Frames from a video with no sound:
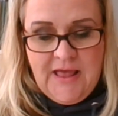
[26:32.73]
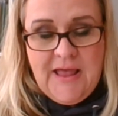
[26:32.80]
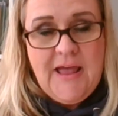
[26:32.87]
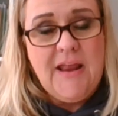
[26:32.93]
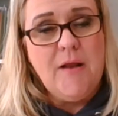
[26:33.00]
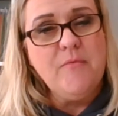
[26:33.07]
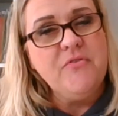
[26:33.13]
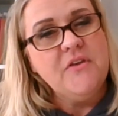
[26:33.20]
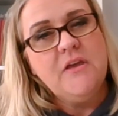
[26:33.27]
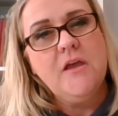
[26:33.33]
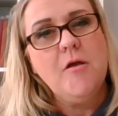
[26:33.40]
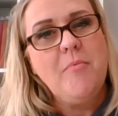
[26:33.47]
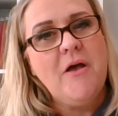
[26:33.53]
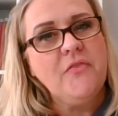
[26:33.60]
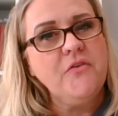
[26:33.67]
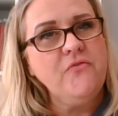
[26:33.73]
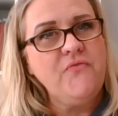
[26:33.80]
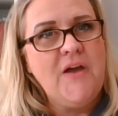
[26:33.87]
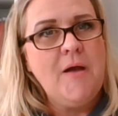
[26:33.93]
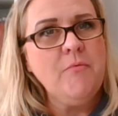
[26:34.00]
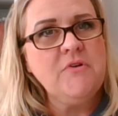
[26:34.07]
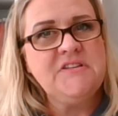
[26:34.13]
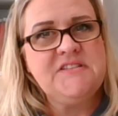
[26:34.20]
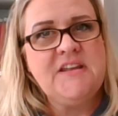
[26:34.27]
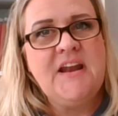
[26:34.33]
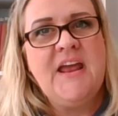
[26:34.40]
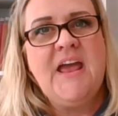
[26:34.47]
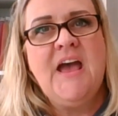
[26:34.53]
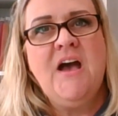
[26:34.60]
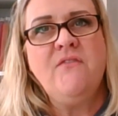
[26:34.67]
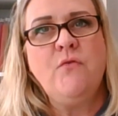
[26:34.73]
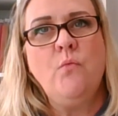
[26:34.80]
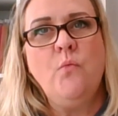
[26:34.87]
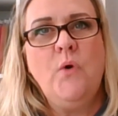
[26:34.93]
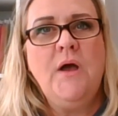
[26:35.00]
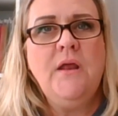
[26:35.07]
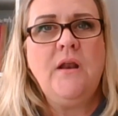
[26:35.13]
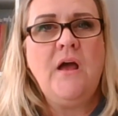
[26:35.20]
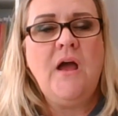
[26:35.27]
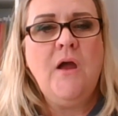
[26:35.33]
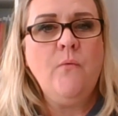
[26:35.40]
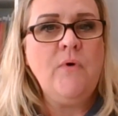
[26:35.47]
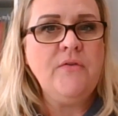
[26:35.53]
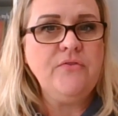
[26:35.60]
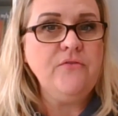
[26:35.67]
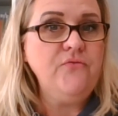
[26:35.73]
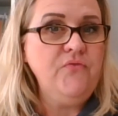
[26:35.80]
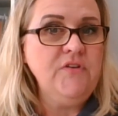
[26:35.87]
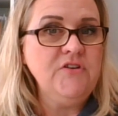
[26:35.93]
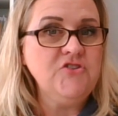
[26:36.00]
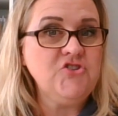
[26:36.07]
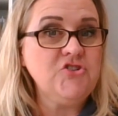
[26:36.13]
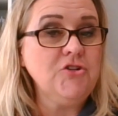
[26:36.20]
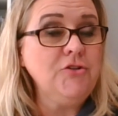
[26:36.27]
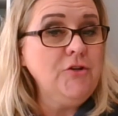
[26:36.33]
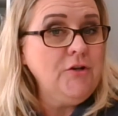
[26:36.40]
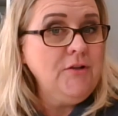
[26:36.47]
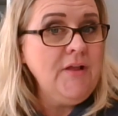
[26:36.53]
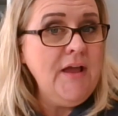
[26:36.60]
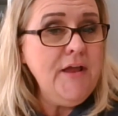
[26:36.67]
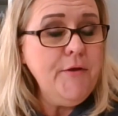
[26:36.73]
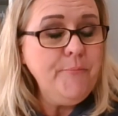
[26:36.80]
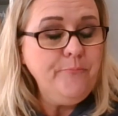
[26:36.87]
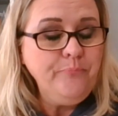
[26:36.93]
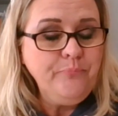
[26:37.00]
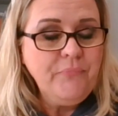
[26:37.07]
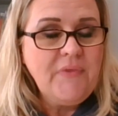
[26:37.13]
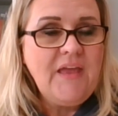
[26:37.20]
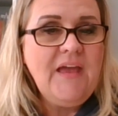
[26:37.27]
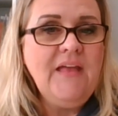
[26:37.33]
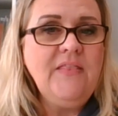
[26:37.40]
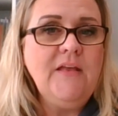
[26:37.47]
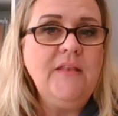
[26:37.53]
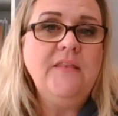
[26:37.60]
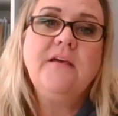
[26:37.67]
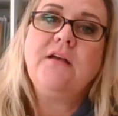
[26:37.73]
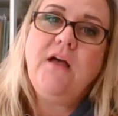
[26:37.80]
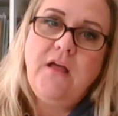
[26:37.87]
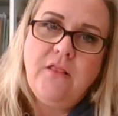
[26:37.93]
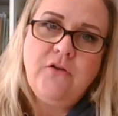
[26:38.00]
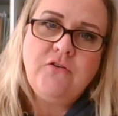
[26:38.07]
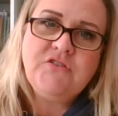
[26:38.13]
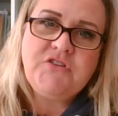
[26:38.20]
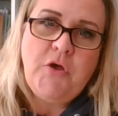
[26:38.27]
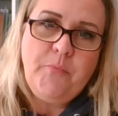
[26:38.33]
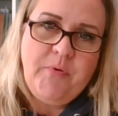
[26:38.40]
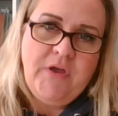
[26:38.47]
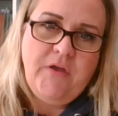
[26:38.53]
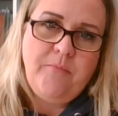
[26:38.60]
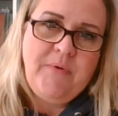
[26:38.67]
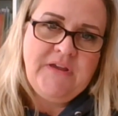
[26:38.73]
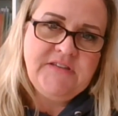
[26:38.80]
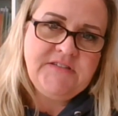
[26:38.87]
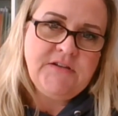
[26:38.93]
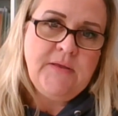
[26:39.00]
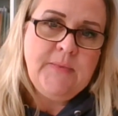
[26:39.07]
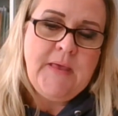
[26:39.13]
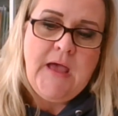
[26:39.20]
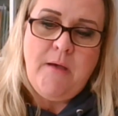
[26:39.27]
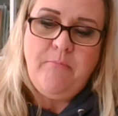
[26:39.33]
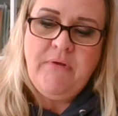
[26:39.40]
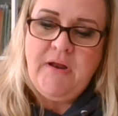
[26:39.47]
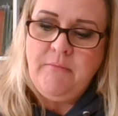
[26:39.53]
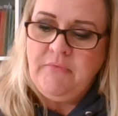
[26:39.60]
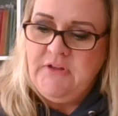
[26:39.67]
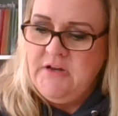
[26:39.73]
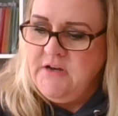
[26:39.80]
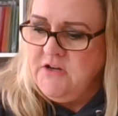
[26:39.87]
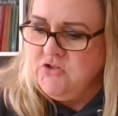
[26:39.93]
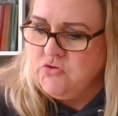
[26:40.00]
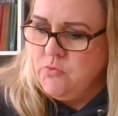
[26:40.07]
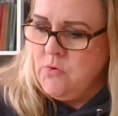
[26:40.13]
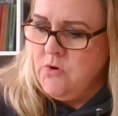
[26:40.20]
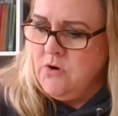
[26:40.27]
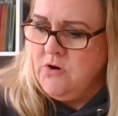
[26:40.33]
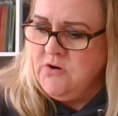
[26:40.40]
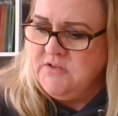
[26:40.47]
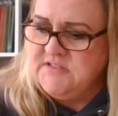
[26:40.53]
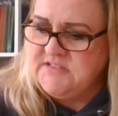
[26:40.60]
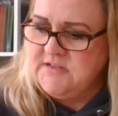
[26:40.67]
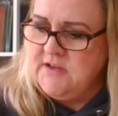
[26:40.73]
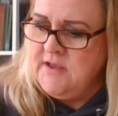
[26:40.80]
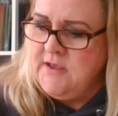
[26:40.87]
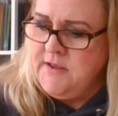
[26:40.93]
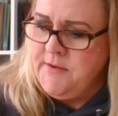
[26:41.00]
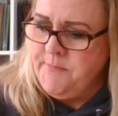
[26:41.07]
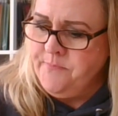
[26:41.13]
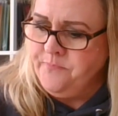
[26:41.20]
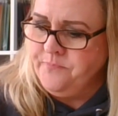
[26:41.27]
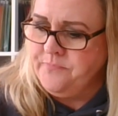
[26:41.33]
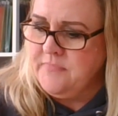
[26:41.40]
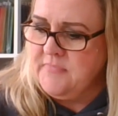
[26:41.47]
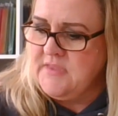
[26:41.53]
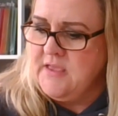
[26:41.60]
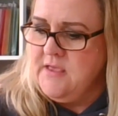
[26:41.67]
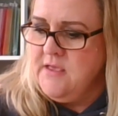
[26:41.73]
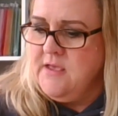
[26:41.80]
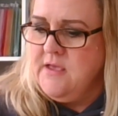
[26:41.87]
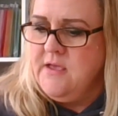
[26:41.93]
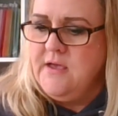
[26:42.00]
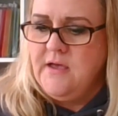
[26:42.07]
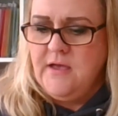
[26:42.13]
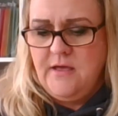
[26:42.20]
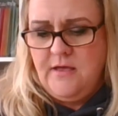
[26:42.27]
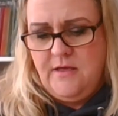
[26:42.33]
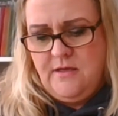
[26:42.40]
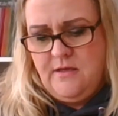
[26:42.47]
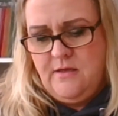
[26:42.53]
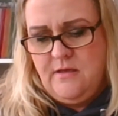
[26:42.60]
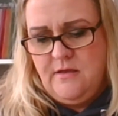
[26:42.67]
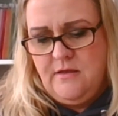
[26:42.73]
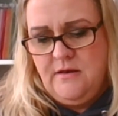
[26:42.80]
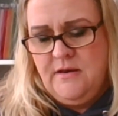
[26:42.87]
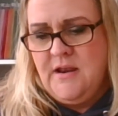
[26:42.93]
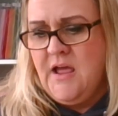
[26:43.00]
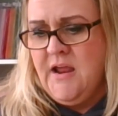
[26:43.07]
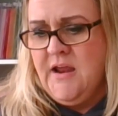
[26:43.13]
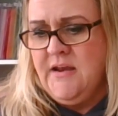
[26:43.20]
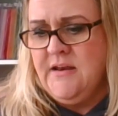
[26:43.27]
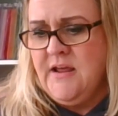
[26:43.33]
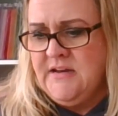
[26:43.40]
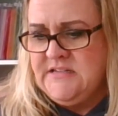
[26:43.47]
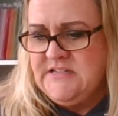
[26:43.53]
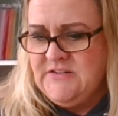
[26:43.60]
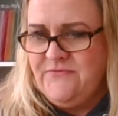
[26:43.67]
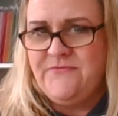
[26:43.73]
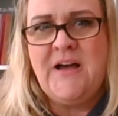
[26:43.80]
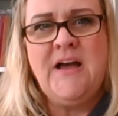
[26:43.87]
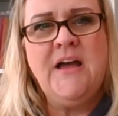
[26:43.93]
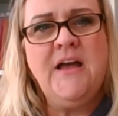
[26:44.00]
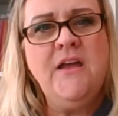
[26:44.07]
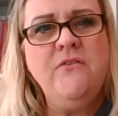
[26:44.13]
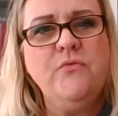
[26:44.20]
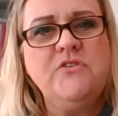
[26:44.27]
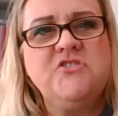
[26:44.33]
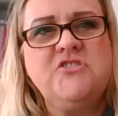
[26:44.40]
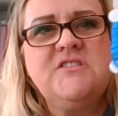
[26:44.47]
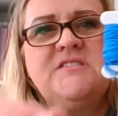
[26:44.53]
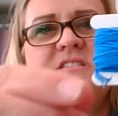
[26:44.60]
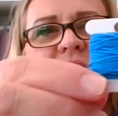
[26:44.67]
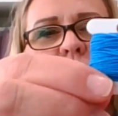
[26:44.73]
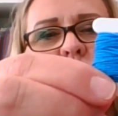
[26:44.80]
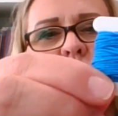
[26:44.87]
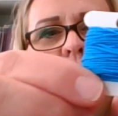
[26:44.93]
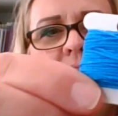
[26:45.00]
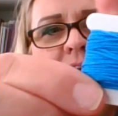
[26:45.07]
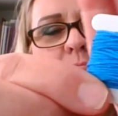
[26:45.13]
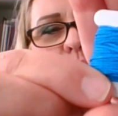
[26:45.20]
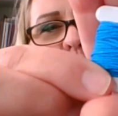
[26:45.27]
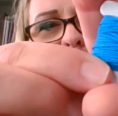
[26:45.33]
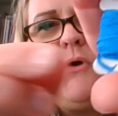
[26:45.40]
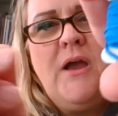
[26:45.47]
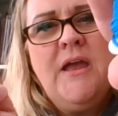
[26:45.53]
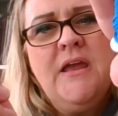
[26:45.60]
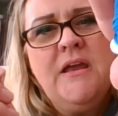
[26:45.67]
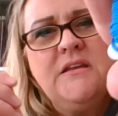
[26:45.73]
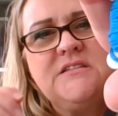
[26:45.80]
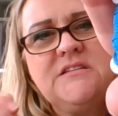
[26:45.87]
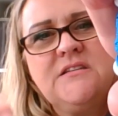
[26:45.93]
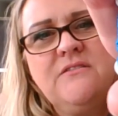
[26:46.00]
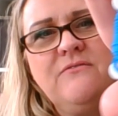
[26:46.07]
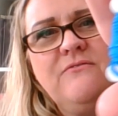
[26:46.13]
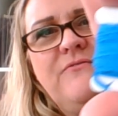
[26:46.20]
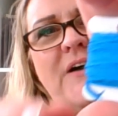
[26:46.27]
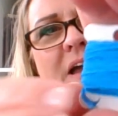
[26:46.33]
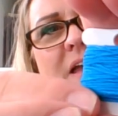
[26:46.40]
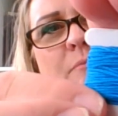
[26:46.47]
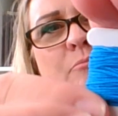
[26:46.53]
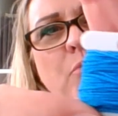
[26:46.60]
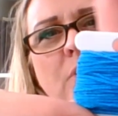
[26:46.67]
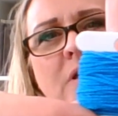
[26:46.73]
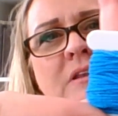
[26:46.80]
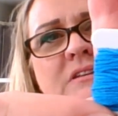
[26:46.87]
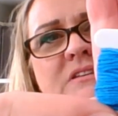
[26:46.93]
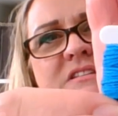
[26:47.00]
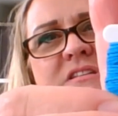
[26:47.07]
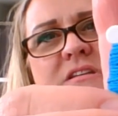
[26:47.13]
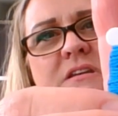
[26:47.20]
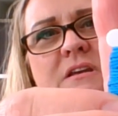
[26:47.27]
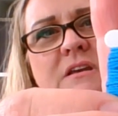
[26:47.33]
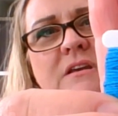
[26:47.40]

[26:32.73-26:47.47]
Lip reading: And I'm thinking about the fabrics that I have and what I want the finish to look like. And then the colors I'll pick based on that. But I'm leaning towards 995, which is this really bright, vibrant,